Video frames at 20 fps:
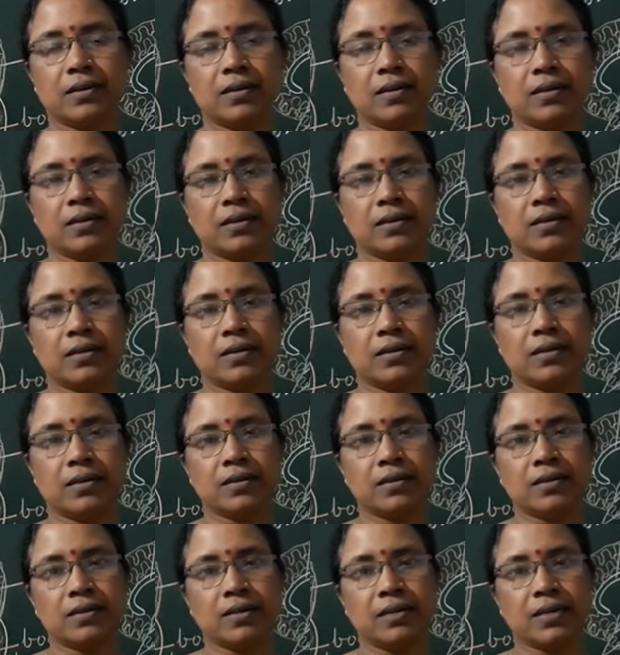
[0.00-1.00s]

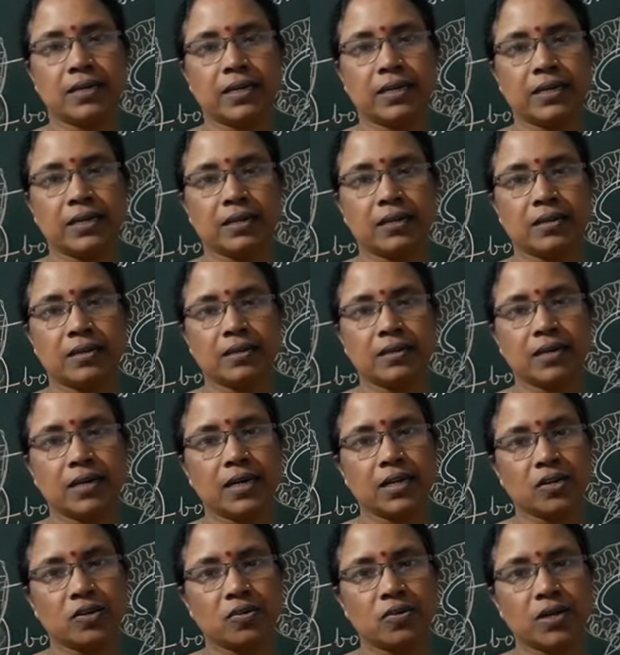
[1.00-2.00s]
An
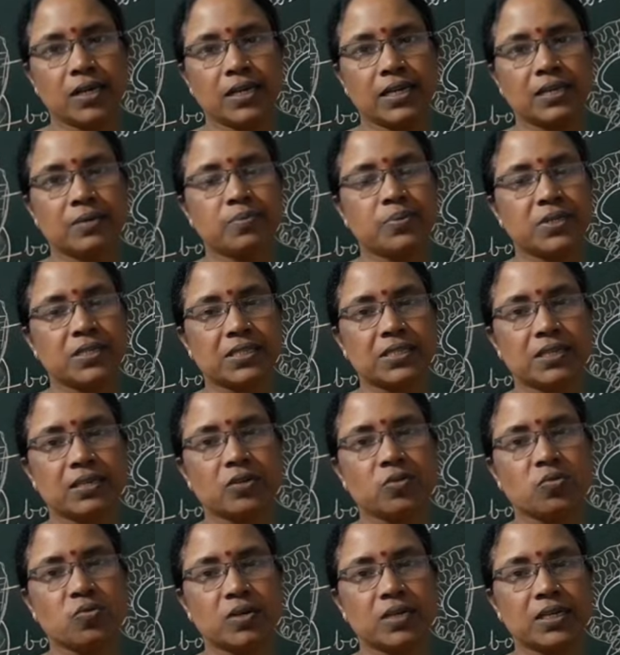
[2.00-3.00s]
alcoholic
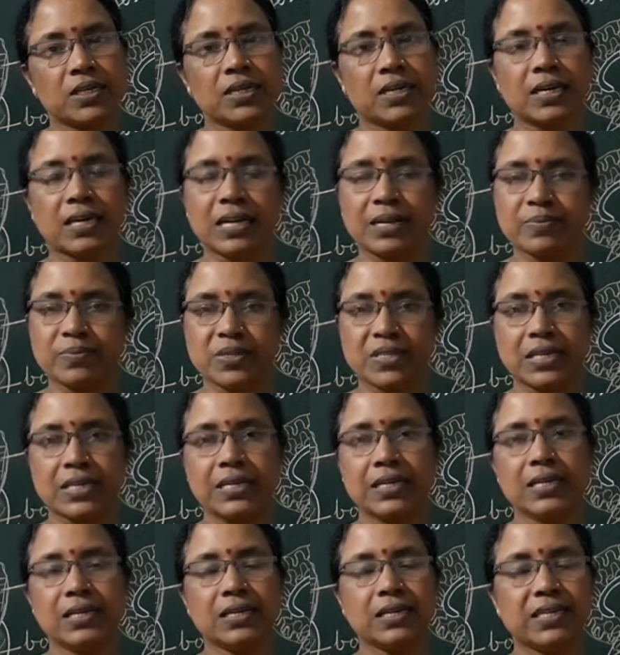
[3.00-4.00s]
person work
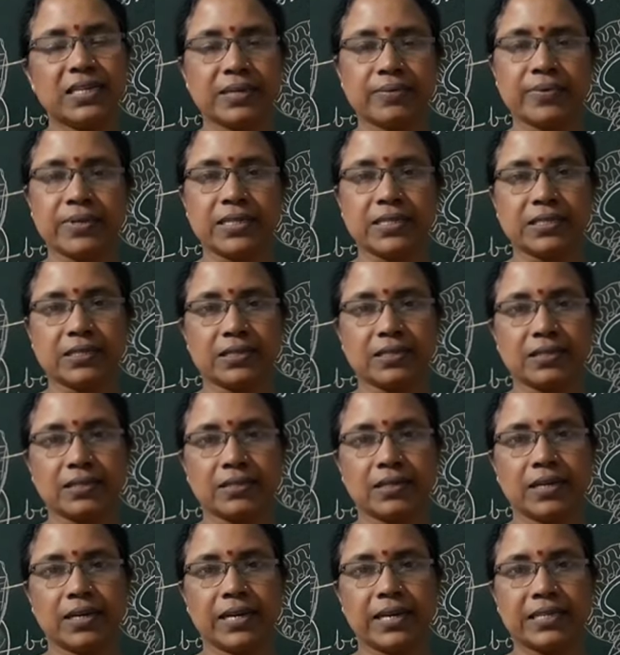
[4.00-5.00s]
clumsily, give reason.
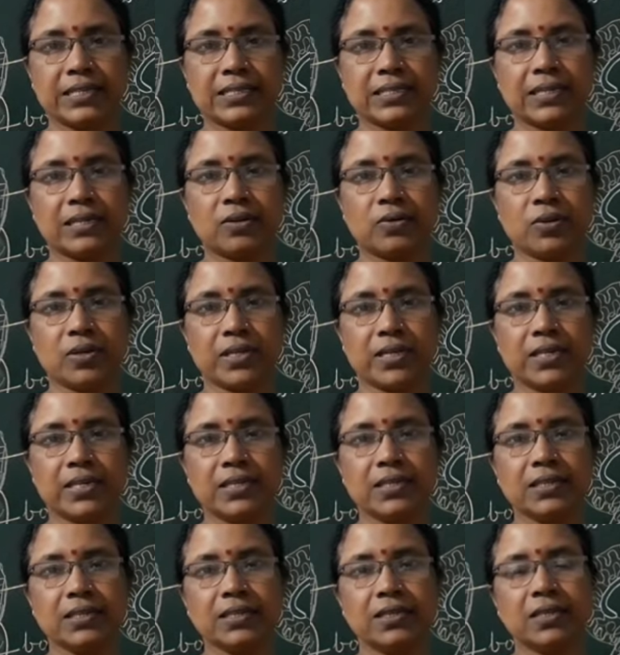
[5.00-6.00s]
I said
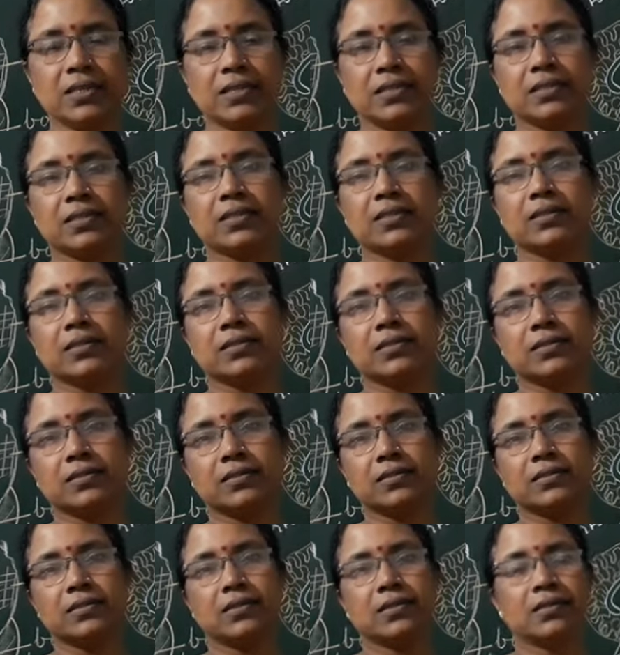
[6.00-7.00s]
already, the
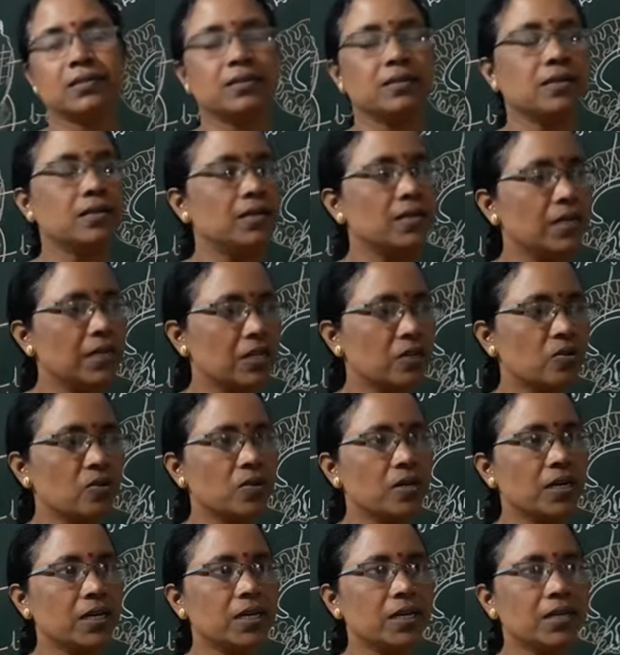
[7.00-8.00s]

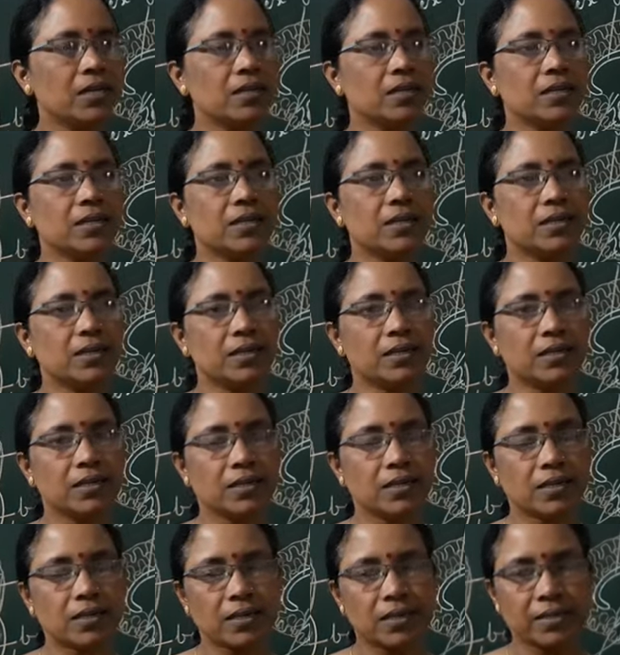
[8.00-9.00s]
alcohol
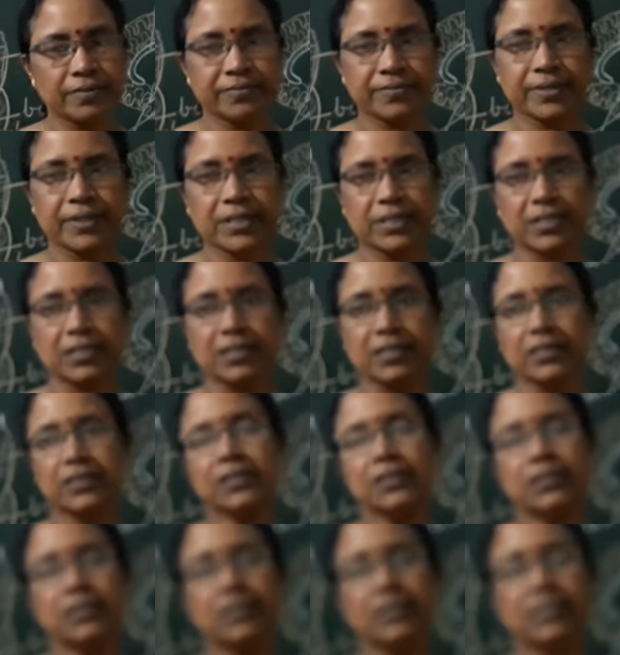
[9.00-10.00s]
affect
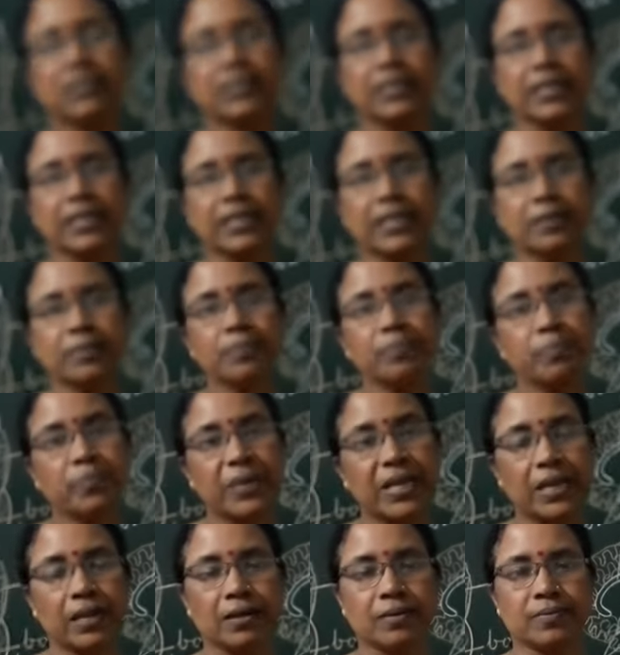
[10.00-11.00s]
the
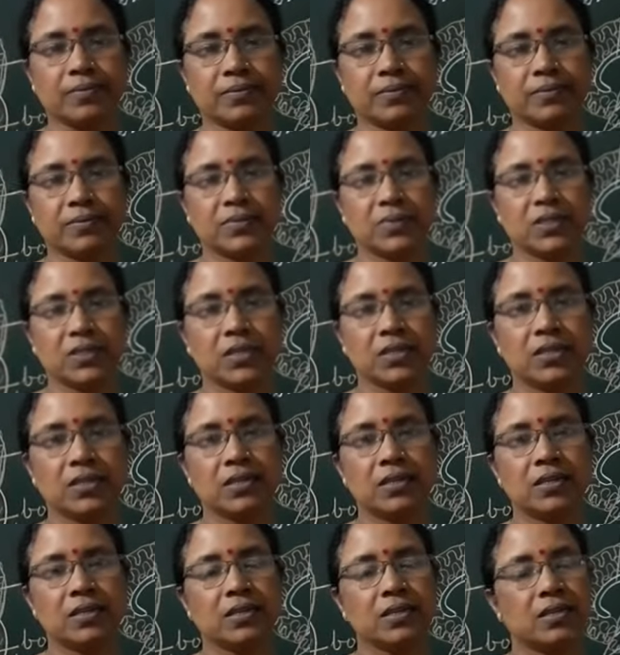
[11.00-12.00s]
cerebellum,
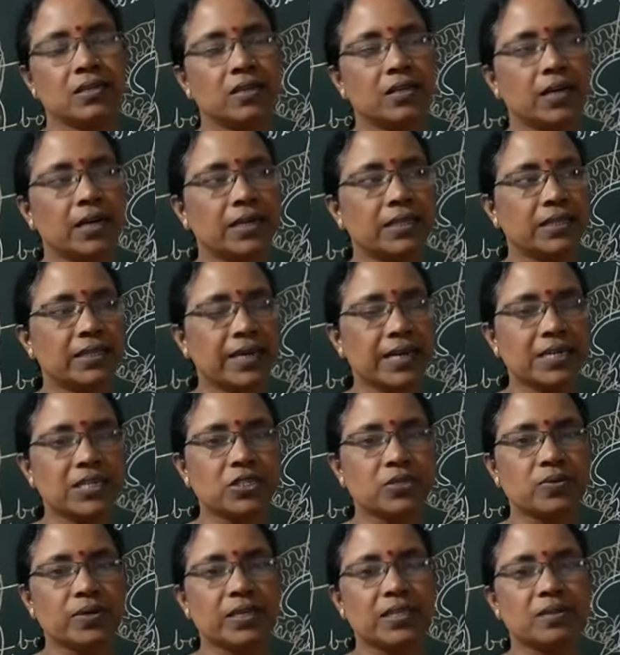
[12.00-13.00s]
and that's
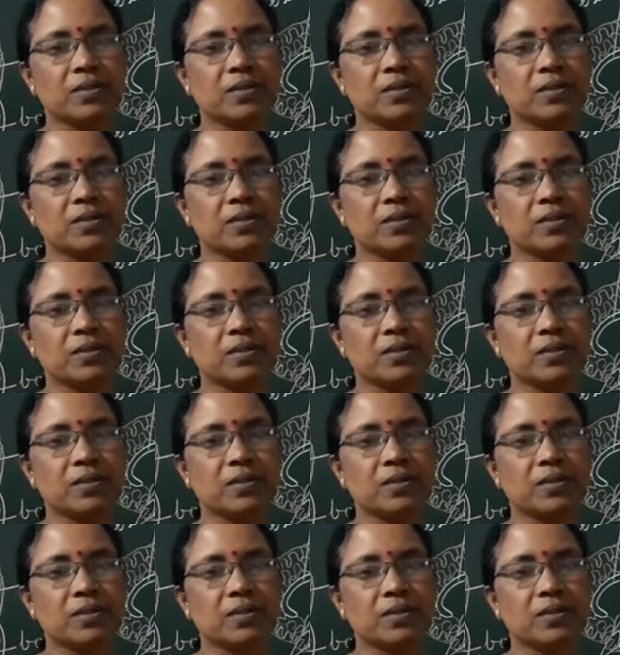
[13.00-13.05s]
why the